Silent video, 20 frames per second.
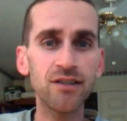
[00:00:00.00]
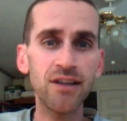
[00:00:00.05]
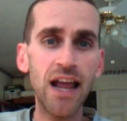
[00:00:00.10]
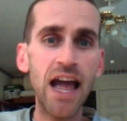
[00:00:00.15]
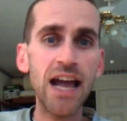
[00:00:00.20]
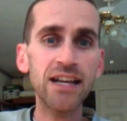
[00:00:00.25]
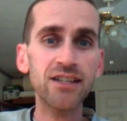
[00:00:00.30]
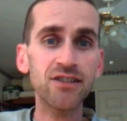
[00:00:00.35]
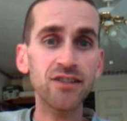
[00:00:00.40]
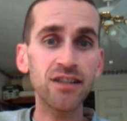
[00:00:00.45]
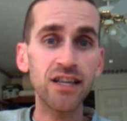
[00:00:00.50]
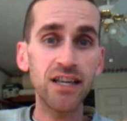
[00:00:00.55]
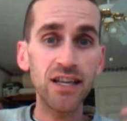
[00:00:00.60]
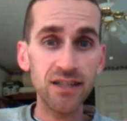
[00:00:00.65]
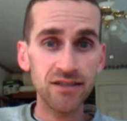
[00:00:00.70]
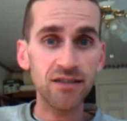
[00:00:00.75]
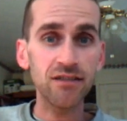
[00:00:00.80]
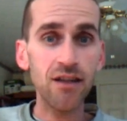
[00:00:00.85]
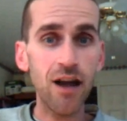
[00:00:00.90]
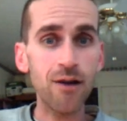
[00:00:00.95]
that actually
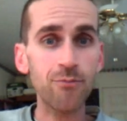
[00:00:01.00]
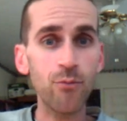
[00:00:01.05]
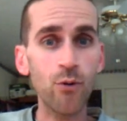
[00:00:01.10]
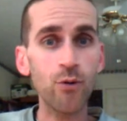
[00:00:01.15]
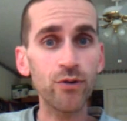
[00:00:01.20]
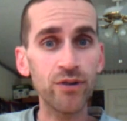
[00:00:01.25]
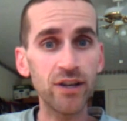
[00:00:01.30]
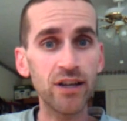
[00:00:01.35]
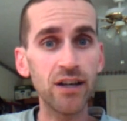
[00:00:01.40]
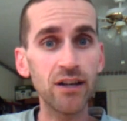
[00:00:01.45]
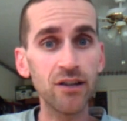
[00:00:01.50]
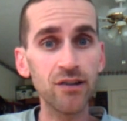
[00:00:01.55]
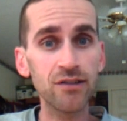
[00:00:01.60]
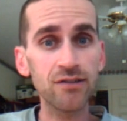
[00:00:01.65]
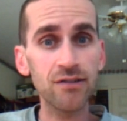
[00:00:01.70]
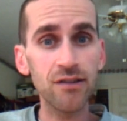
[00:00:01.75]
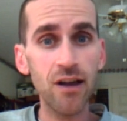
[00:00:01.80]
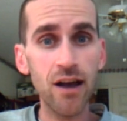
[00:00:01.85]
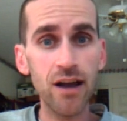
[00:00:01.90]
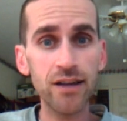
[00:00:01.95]
is a lot more than he
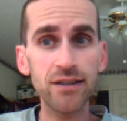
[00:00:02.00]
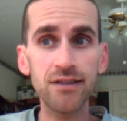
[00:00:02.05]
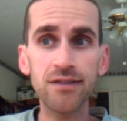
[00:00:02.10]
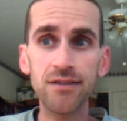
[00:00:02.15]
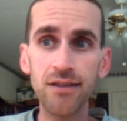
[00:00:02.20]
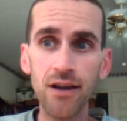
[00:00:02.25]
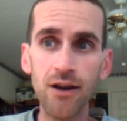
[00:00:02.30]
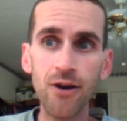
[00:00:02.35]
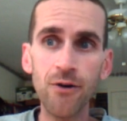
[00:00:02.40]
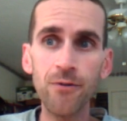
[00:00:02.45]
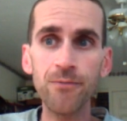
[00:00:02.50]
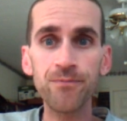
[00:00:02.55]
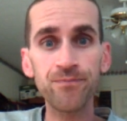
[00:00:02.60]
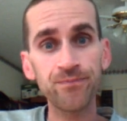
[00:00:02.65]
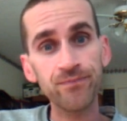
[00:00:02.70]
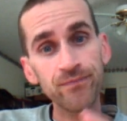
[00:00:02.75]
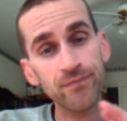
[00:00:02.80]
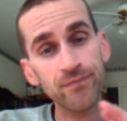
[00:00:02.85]
looks like. So,